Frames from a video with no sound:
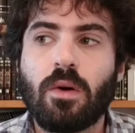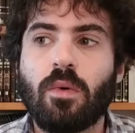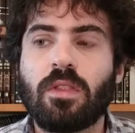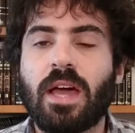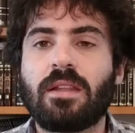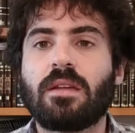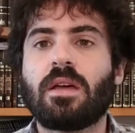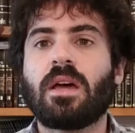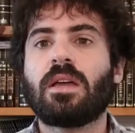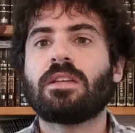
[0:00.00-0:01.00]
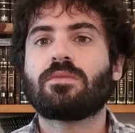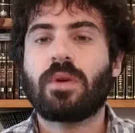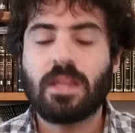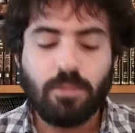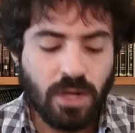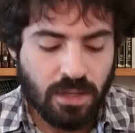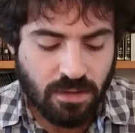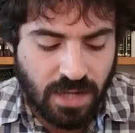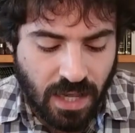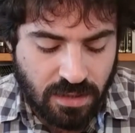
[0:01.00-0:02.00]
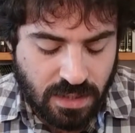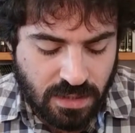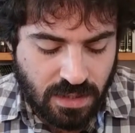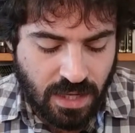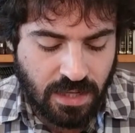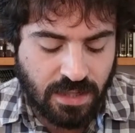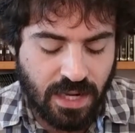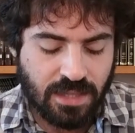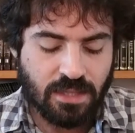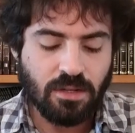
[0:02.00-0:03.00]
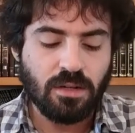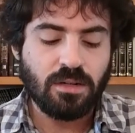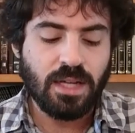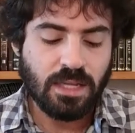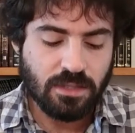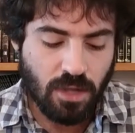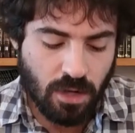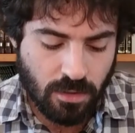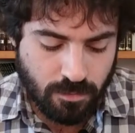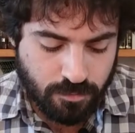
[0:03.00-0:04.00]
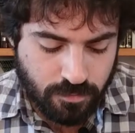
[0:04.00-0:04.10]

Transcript: well then uh, it's when they put on their taluses and indicate that they're getting started.